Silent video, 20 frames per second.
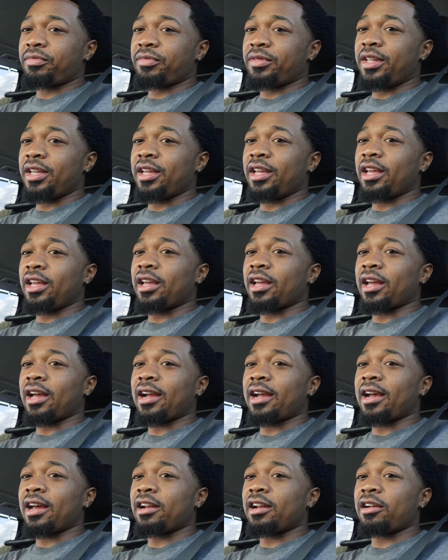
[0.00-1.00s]
Yeah,
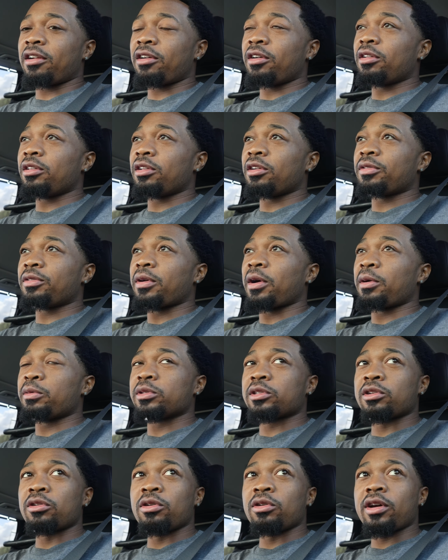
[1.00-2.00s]
I got it all off. I
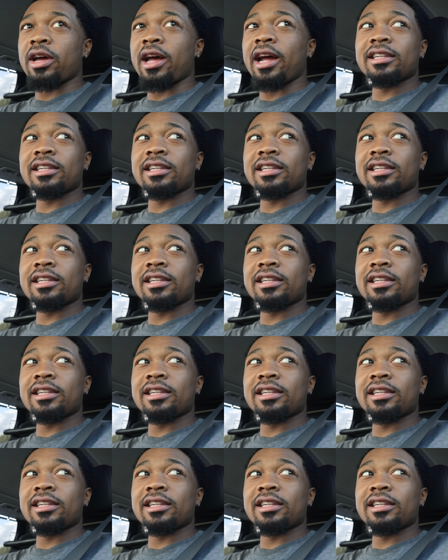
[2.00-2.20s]
was gonna